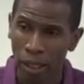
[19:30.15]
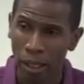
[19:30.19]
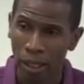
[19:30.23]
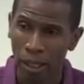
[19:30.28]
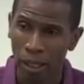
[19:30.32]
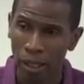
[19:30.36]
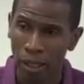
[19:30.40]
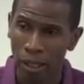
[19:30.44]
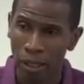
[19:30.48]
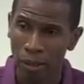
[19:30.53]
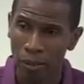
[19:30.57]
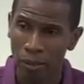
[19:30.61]

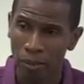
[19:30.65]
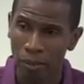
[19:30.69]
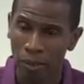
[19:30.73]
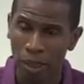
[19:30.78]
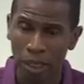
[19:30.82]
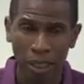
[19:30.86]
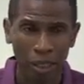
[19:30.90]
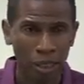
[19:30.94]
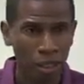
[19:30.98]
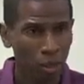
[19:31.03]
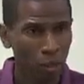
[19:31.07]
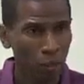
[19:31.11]

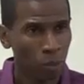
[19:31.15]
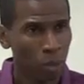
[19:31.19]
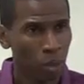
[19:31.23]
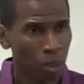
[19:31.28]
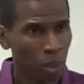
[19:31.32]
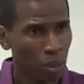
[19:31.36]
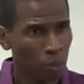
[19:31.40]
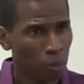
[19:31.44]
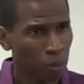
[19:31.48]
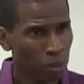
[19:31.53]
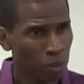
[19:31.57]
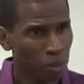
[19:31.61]
And there
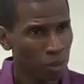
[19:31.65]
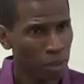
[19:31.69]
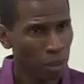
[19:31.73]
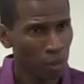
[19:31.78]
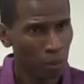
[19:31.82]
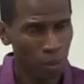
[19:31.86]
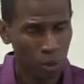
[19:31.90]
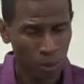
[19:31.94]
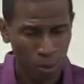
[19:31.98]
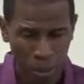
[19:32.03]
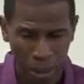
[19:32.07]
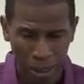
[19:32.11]

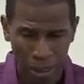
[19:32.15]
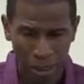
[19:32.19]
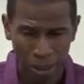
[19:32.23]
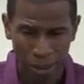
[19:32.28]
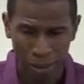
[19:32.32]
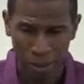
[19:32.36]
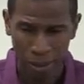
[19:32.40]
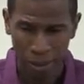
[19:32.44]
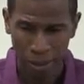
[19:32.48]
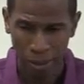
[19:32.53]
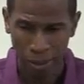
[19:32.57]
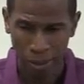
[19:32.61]
was
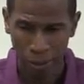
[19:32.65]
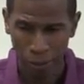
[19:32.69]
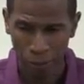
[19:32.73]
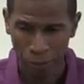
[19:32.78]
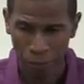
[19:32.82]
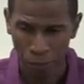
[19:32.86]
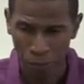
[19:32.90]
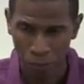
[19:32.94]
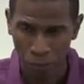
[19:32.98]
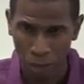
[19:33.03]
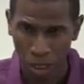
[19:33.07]
pain there.